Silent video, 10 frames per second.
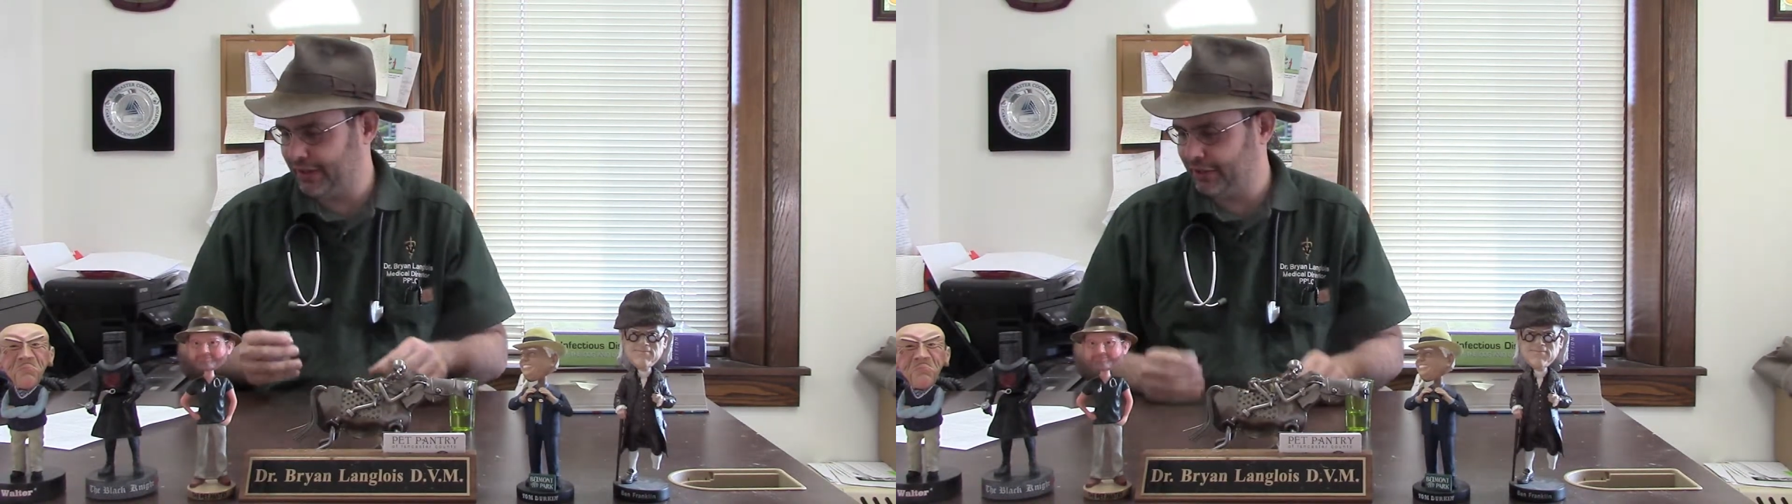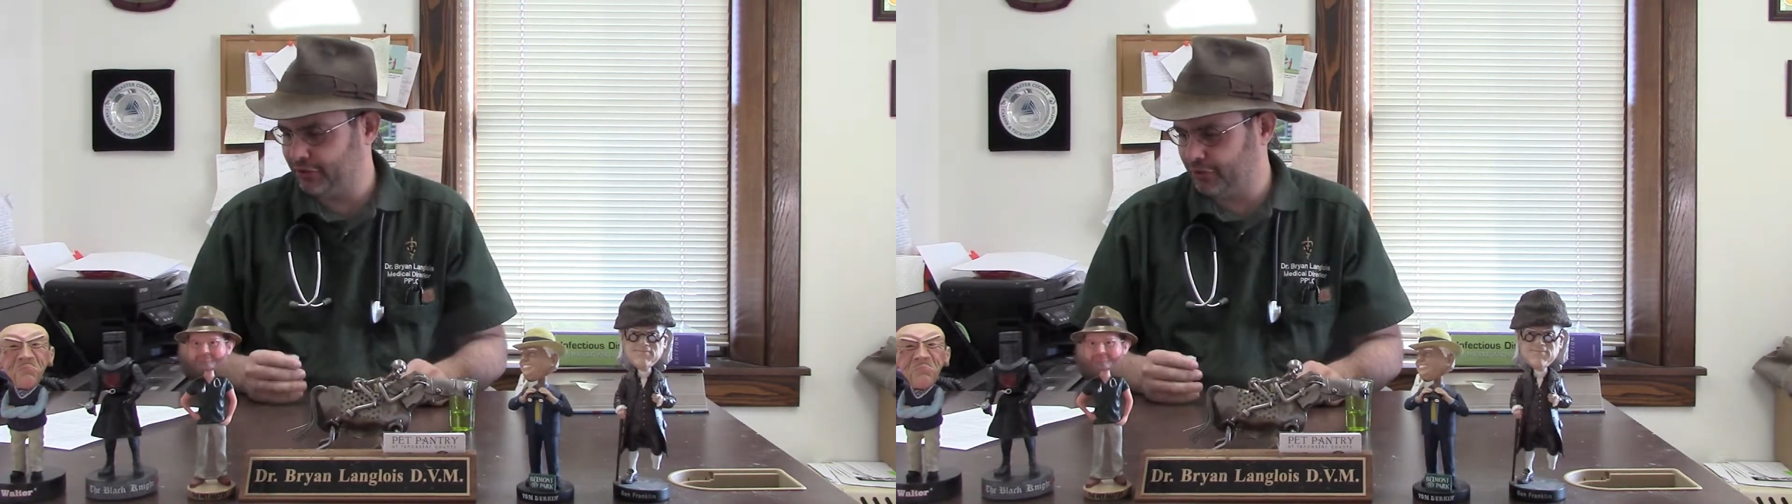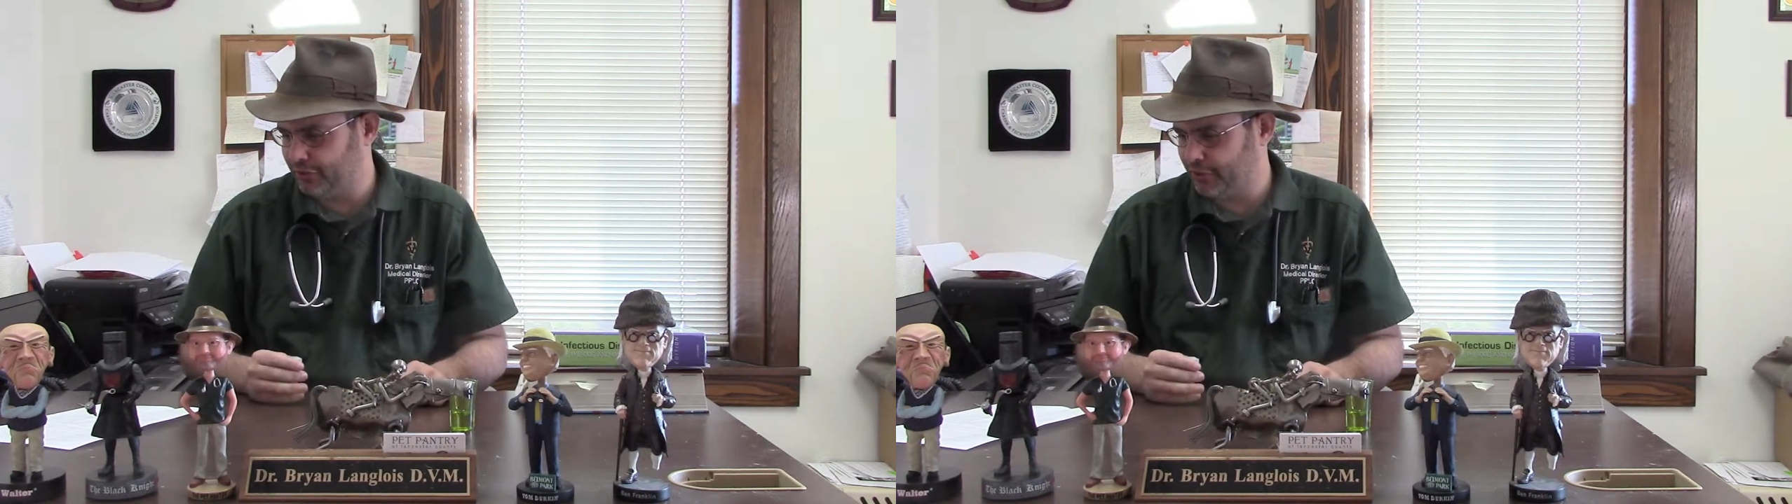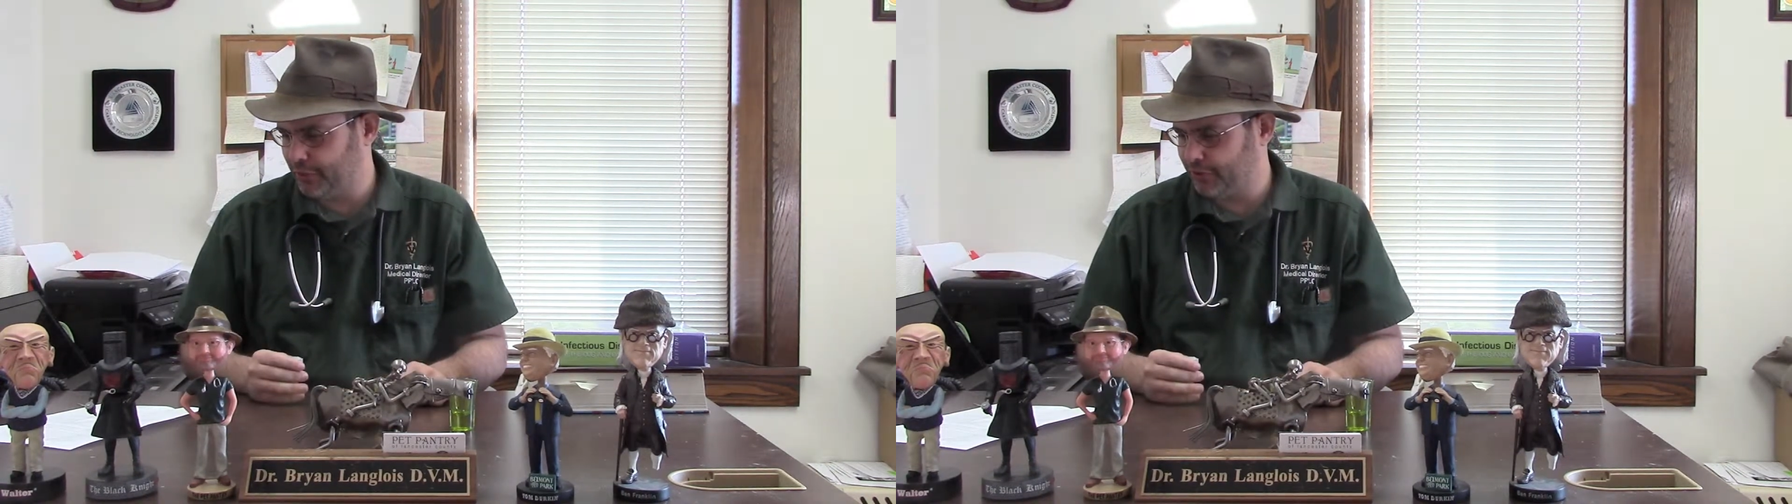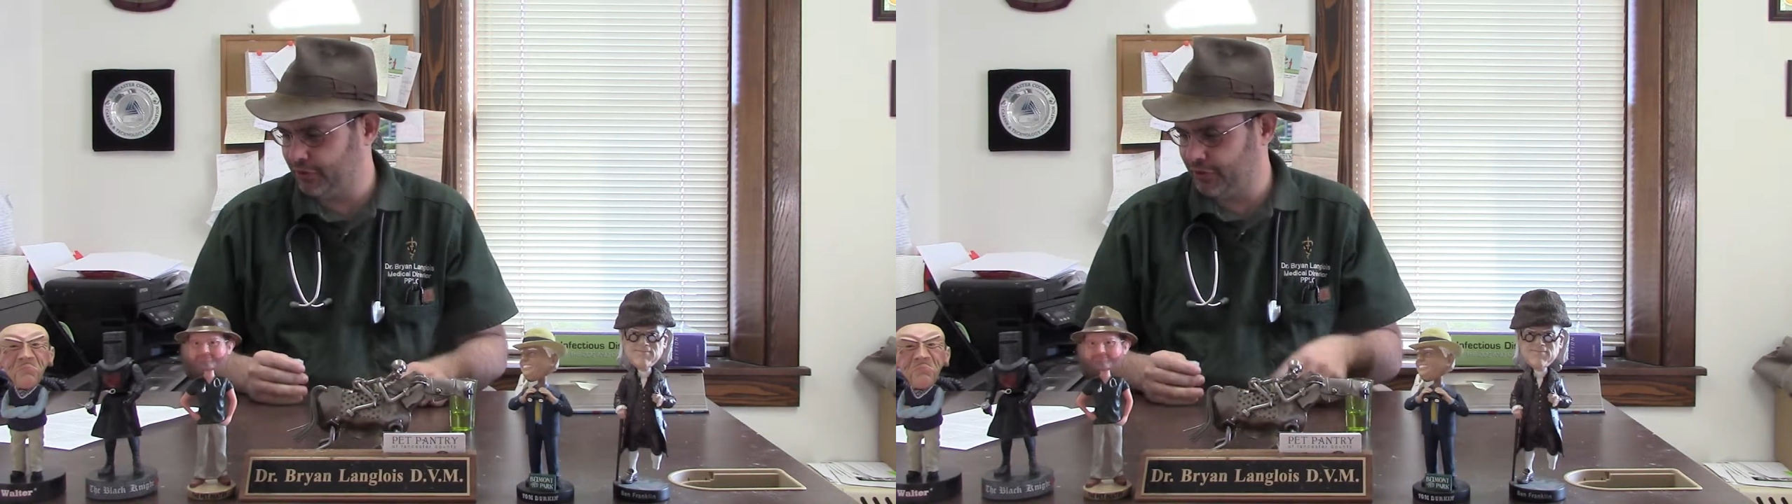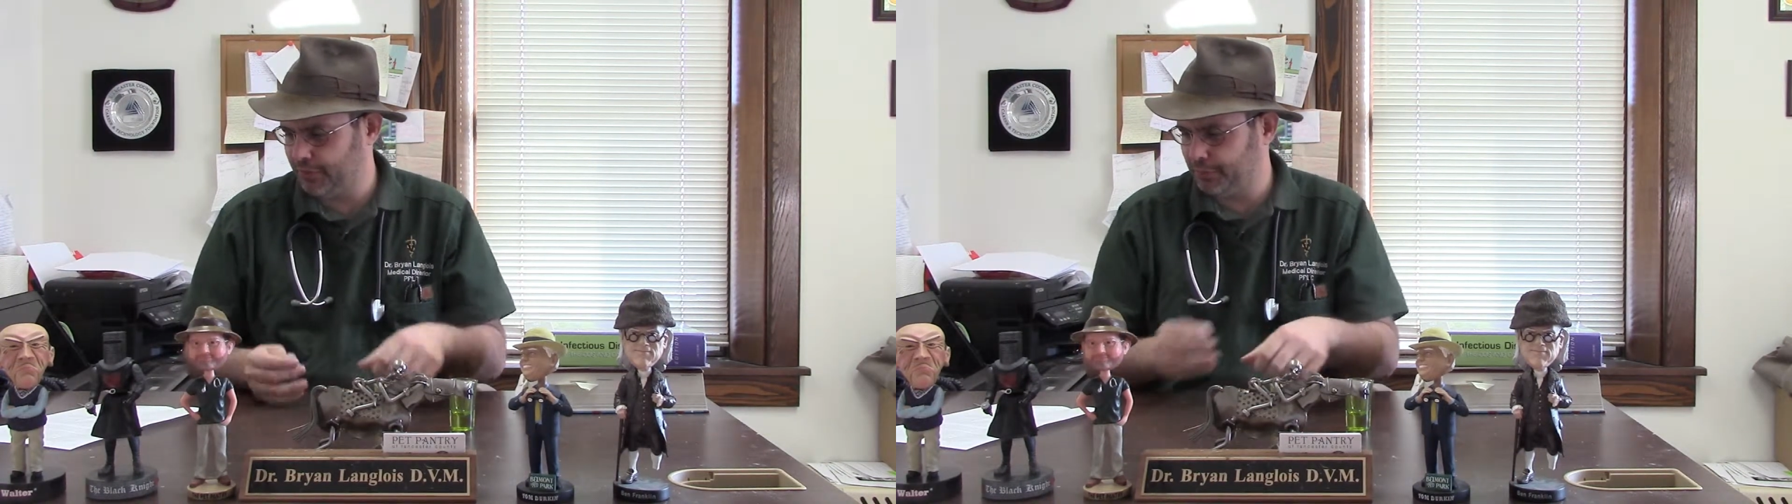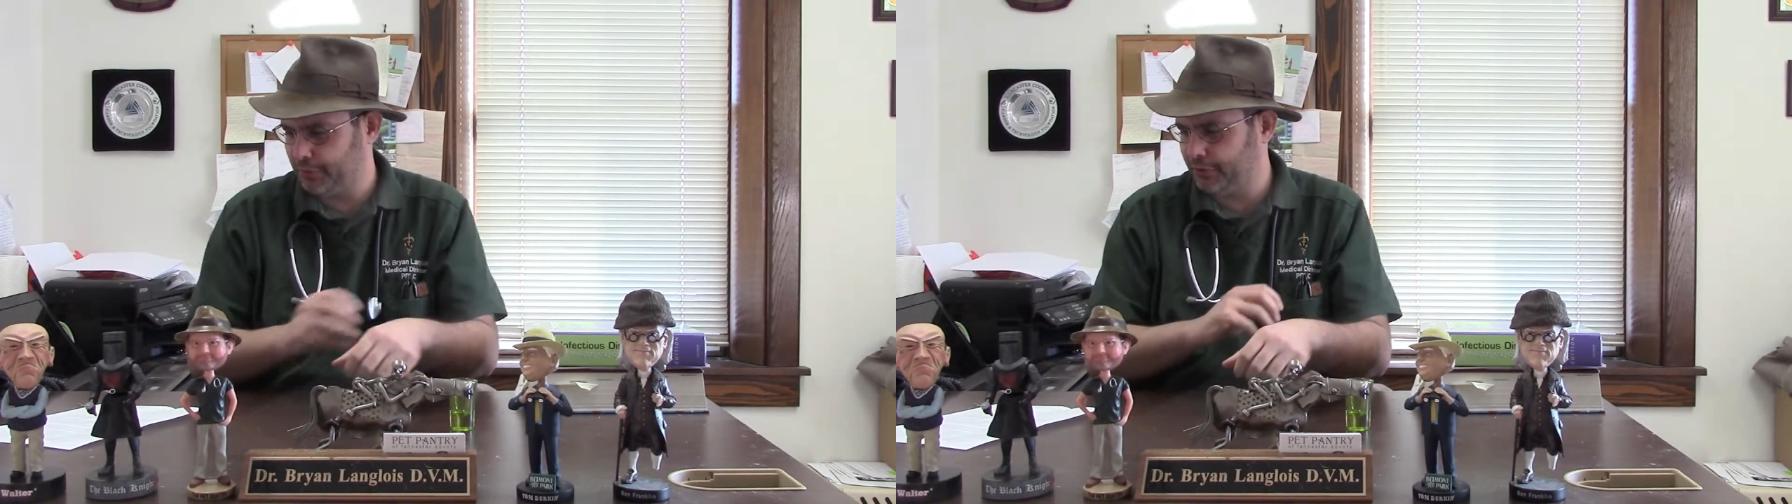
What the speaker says: guess you're supposed to